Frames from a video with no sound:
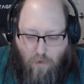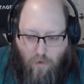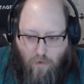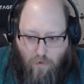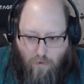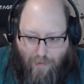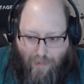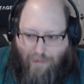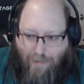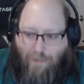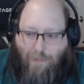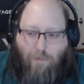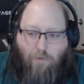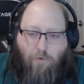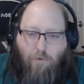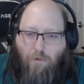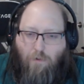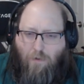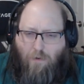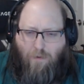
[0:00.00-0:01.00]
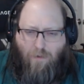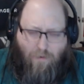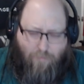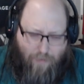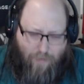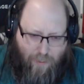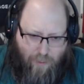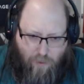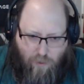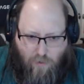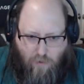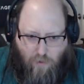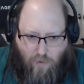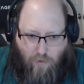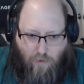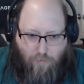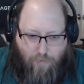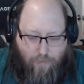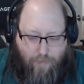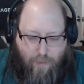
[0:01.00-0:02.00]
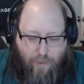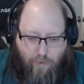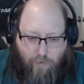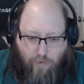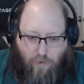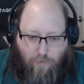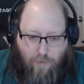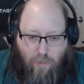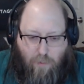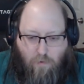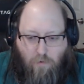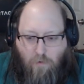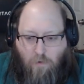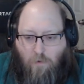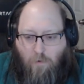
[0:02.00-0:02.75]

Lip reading: That said, there are a lot of limitations in RPG Maker as well.